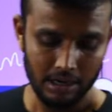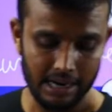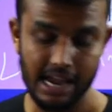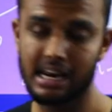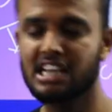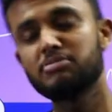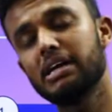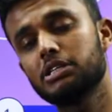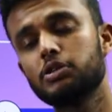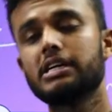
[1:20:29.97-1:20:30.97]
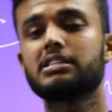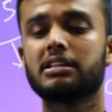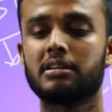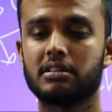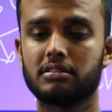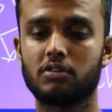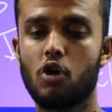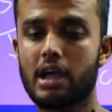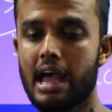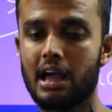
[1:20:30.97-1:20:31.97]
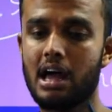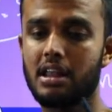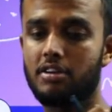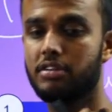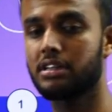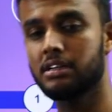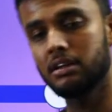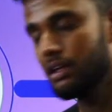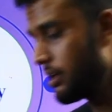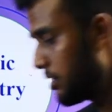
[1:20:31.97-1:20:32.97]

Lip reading: take lunch break, students. Okay, and after that,